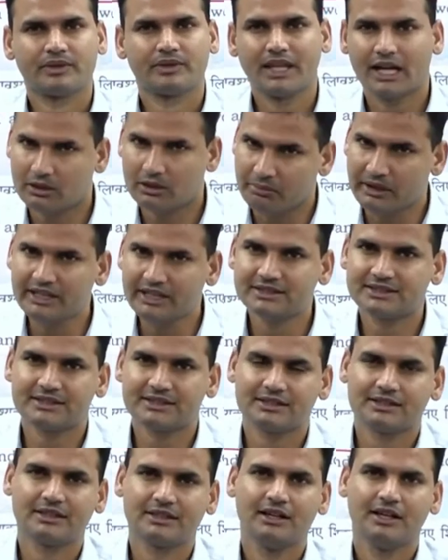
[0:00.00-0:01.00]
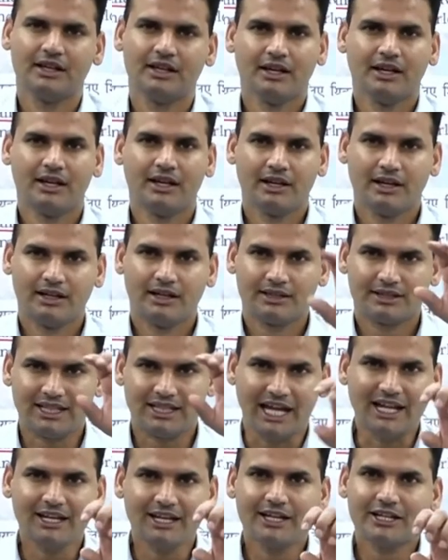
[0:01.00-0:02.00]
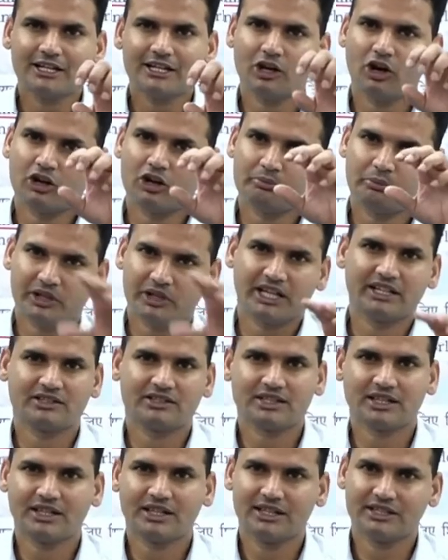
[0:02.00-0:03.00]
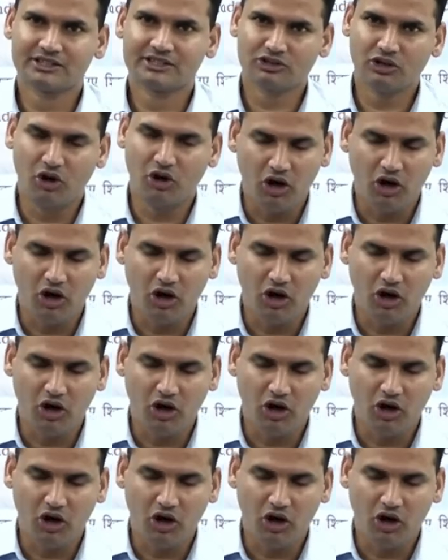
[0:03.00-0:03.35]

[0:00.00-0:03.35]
That means talent or potential is